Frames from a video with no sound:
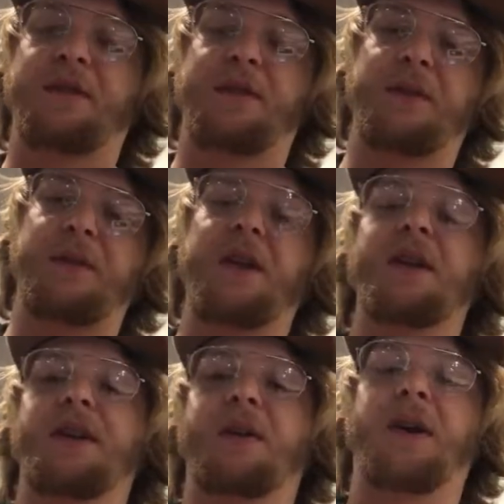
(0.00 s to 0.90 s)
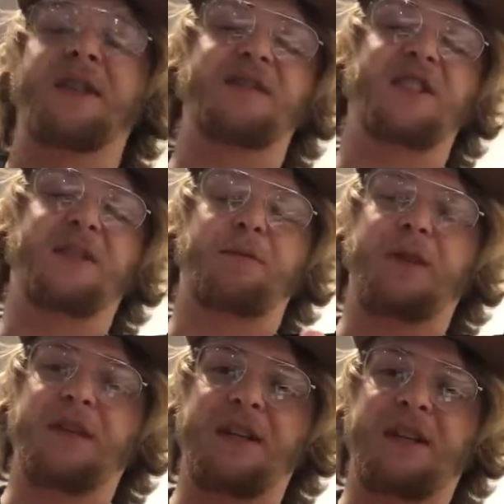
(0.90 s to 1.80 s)
2, you know, and just
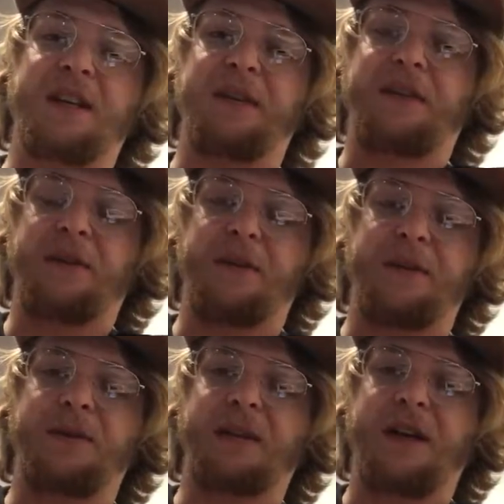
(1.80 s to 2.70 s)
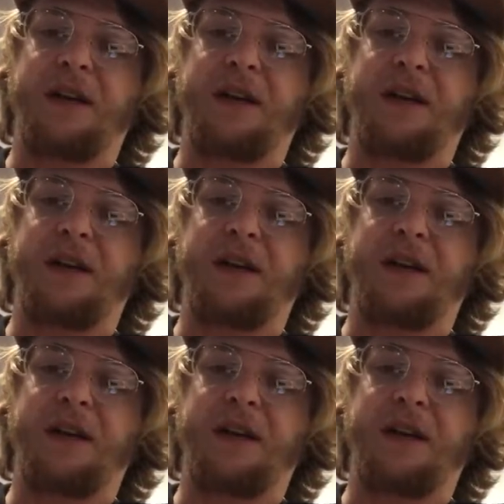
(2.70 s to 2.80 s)
really get those,